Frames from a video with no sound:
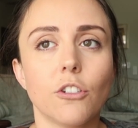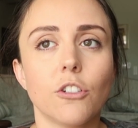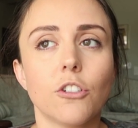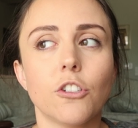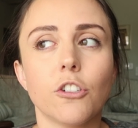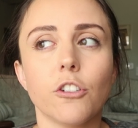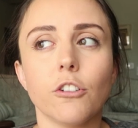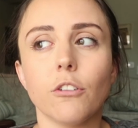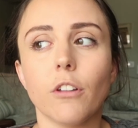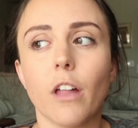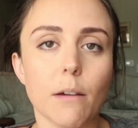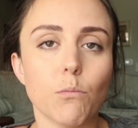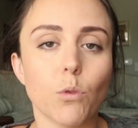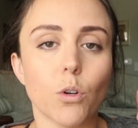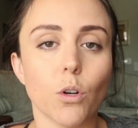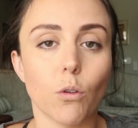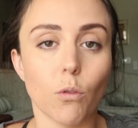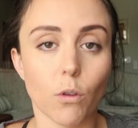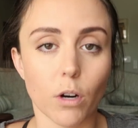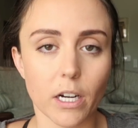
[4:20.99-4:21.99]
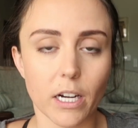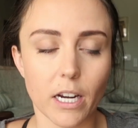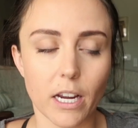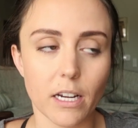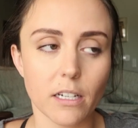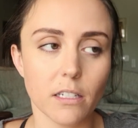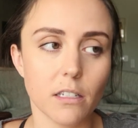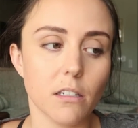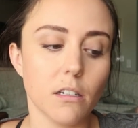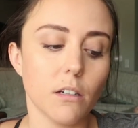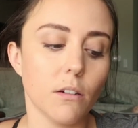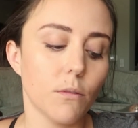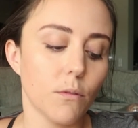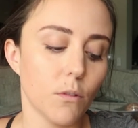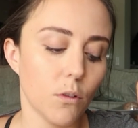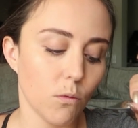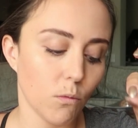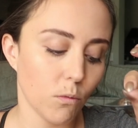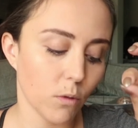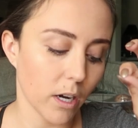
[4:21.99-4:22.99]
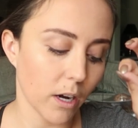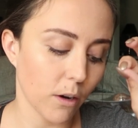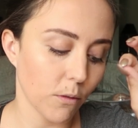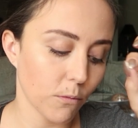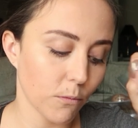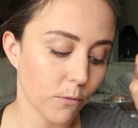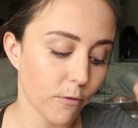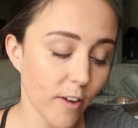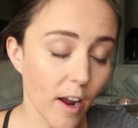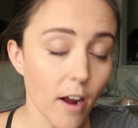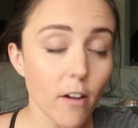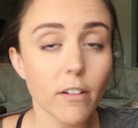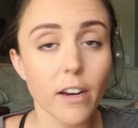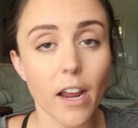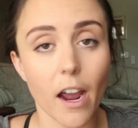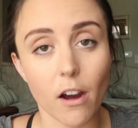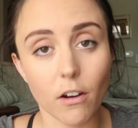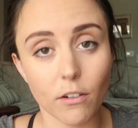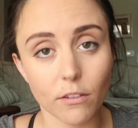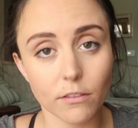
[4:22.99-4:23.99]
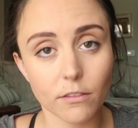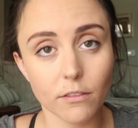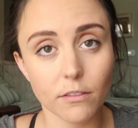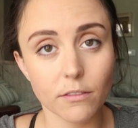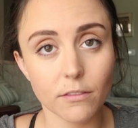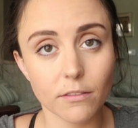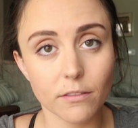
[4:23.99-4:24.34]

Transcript: to get more organized. What I found out